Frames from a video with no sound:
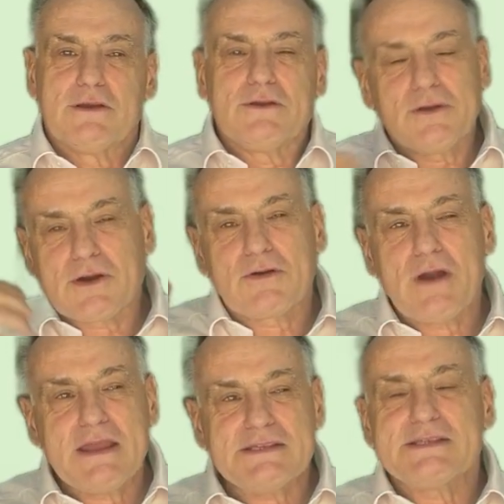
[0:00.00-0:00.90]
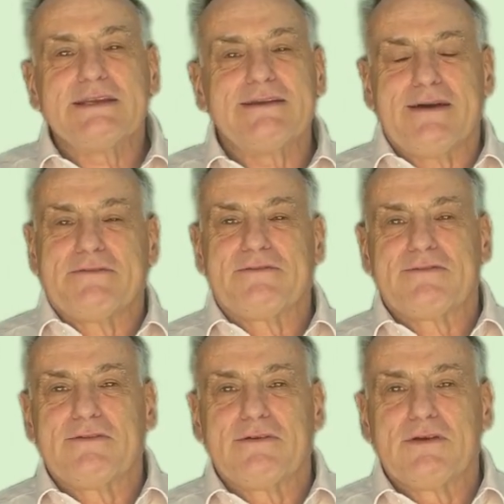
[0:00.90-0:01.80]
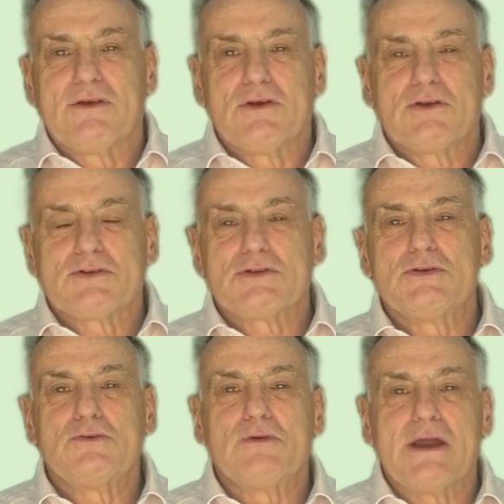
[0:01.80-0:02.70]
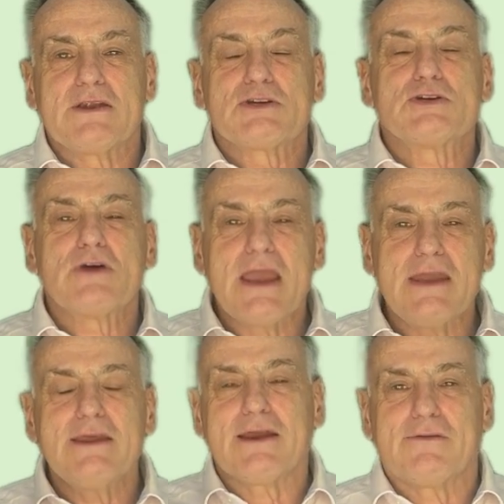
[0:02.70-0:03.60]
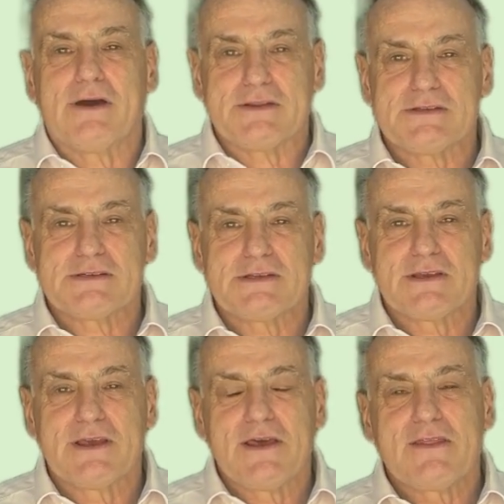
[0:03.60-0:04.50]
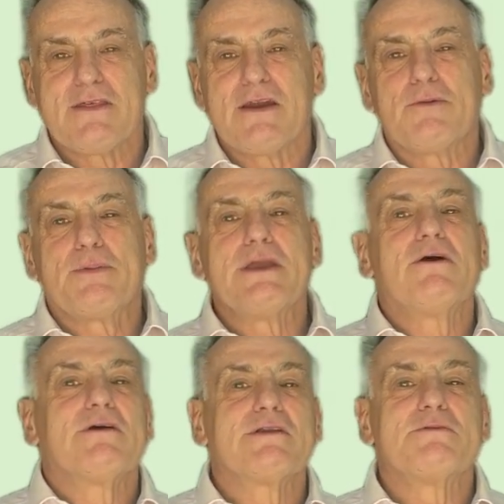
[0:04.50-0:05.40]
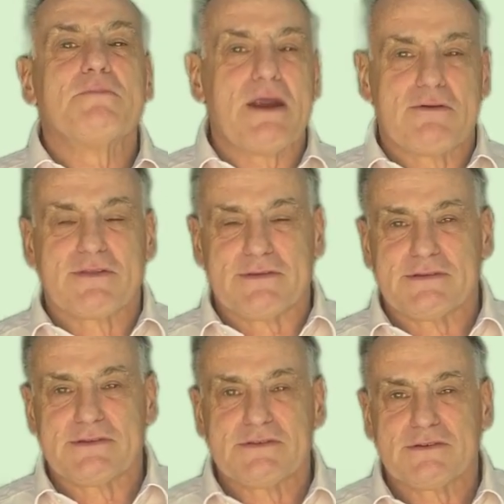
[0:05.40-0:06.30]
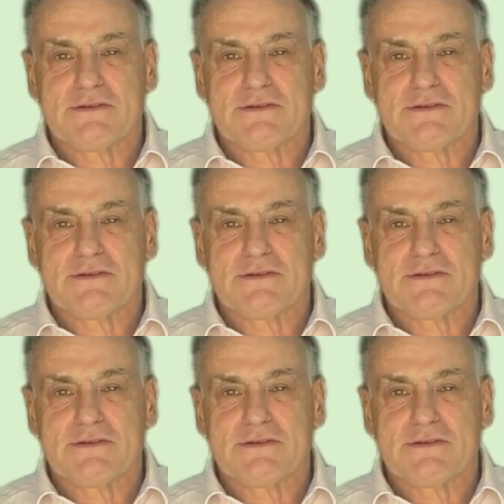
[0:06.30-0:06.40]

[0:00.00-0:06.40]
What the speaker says: you're crazy enough to run training runs that are beyond marathons.